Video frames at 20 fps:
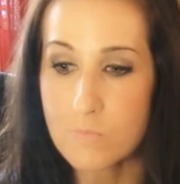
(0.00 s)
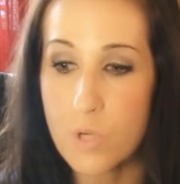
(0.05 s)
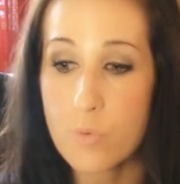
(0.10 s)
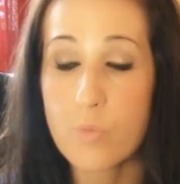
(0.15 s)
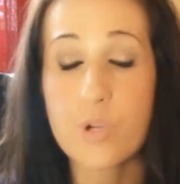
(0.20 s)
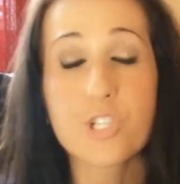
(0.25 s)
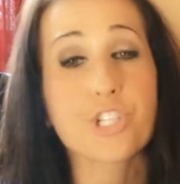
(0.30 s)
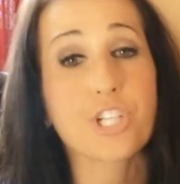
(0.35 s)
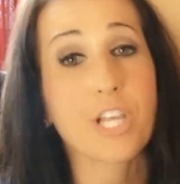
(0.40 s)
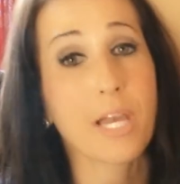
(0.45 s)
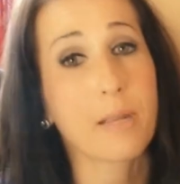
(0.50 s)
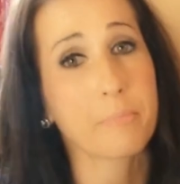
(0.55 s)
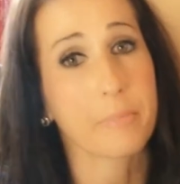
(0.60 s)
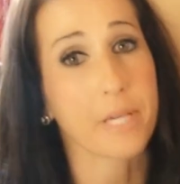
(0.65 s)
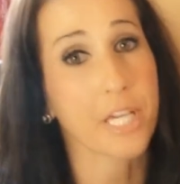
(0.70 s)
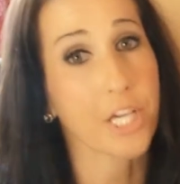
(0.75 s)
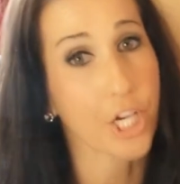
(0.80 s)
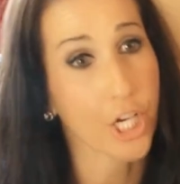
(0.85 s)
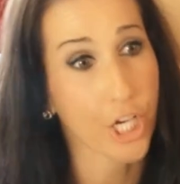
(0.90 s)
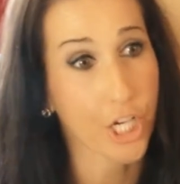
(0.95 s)
which can
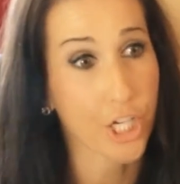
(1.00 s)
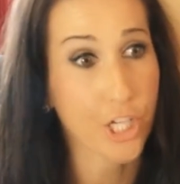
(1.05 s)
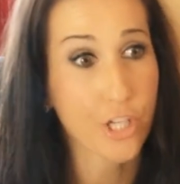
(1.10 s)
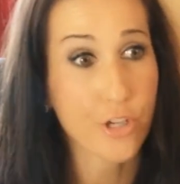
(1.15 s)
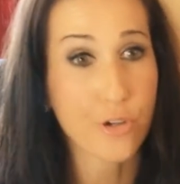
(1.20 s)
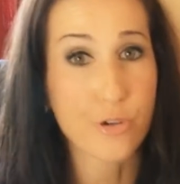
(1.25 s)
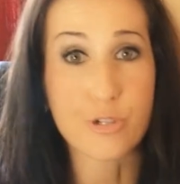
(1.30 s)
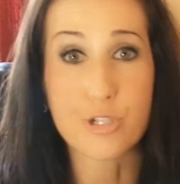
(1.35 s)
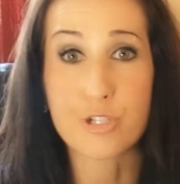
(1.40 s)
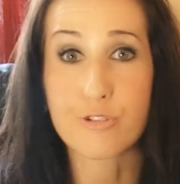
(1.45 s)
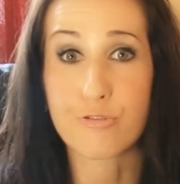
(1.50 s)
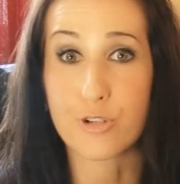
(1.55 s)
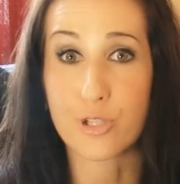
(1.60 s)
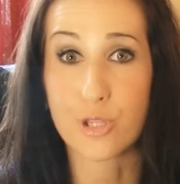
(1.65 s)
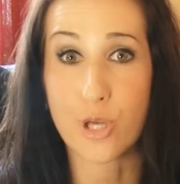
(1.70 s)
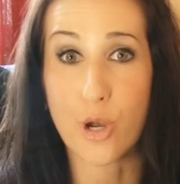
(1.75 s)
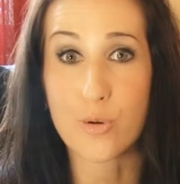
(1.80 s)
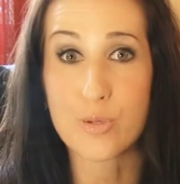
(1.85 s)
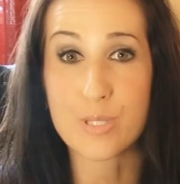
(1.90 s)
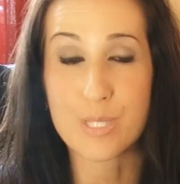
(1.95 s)
be huge for
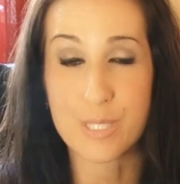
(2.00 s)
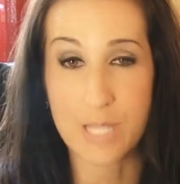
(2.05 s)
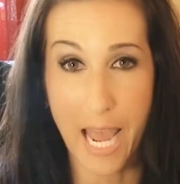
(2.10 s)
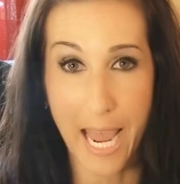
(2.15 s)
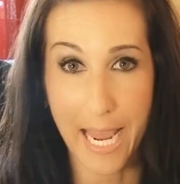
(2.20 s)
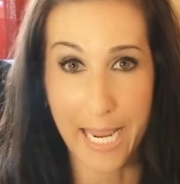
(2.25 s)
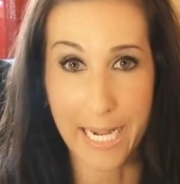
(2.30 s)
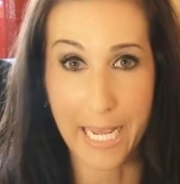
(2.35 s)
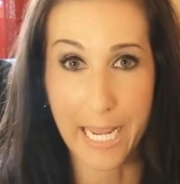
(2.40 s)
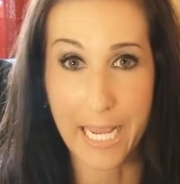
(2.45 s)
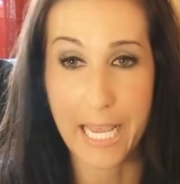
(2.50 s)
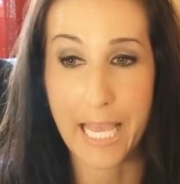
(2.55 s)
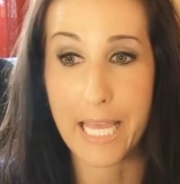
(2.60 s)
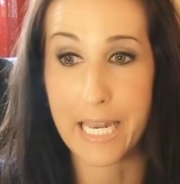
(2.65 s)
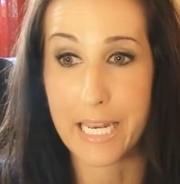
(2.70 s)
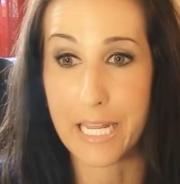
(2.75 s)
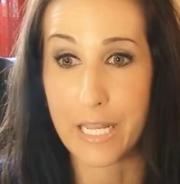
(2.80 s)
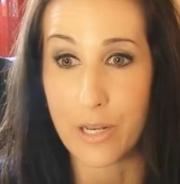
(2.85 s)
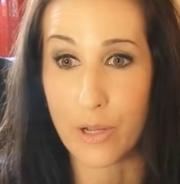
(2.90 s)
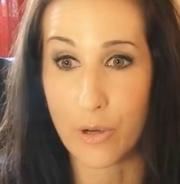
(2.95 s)
those dieting
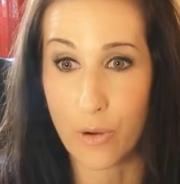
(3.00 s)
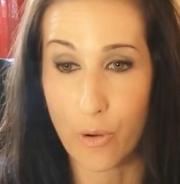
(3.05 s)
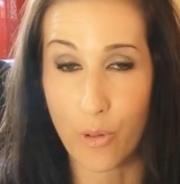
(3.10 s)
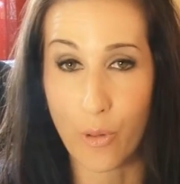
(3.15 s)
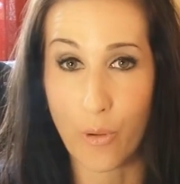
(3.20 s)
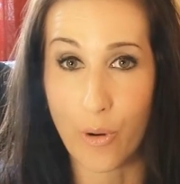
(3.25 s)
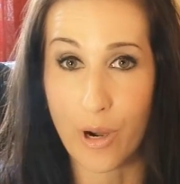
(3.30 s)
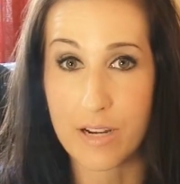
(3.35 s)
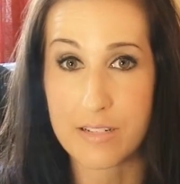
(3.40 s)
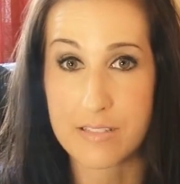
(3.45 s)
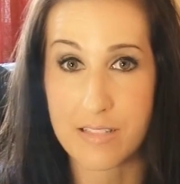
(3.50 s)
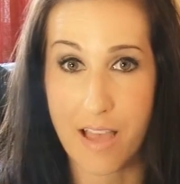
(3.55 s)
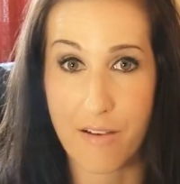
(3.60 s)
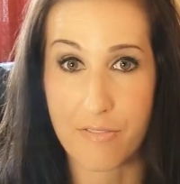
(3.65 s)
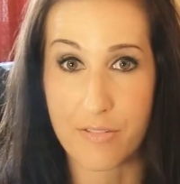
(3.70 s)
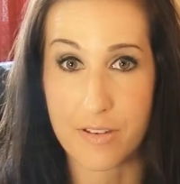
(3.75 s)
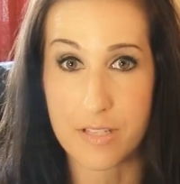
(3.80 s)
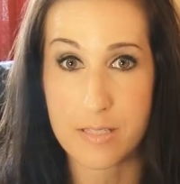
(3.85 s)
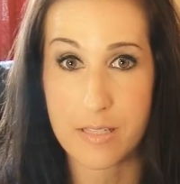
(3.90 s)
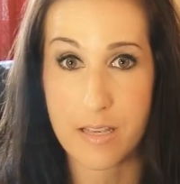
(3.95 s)
and in a caloric
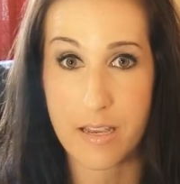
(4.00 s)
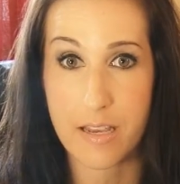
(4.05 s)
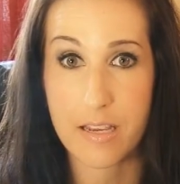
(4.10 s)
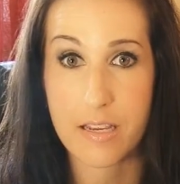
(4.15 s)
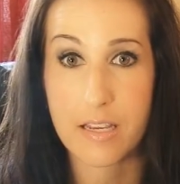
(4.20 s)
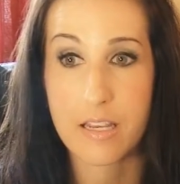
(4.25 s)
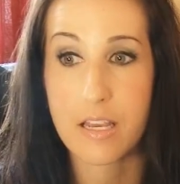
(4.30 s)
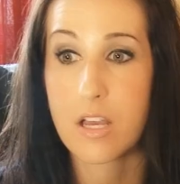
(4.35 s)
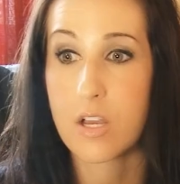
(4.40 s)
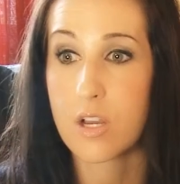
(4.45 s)
deficit,